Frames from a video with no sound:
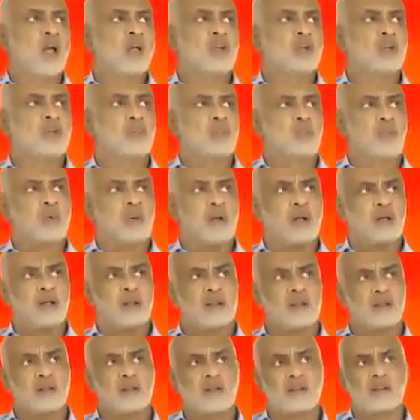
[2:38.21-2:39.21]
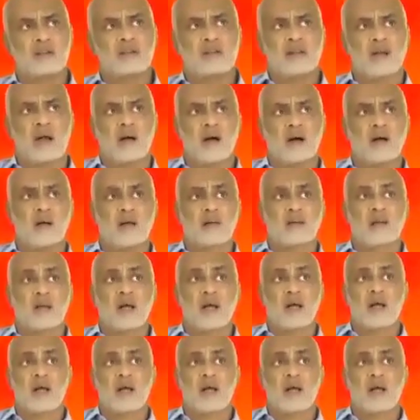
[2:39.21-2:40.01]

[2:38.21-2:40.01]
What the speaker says: So predators are the